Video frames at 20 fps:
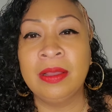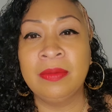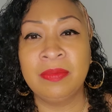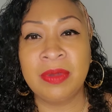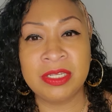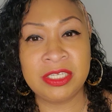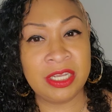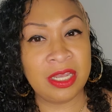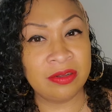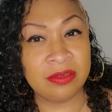
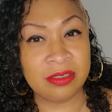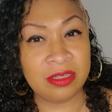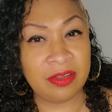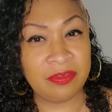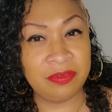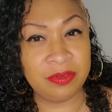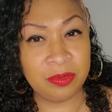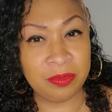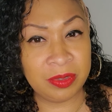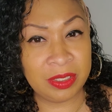my channel is not
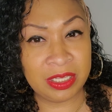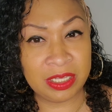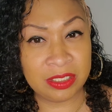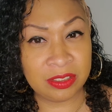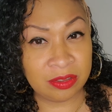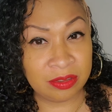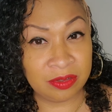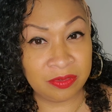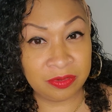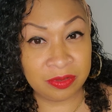for the weak,
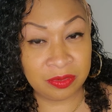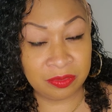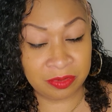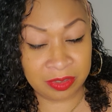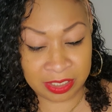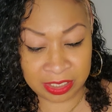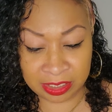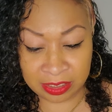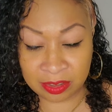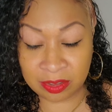it's only for the
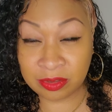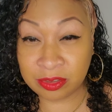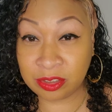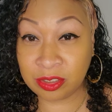real.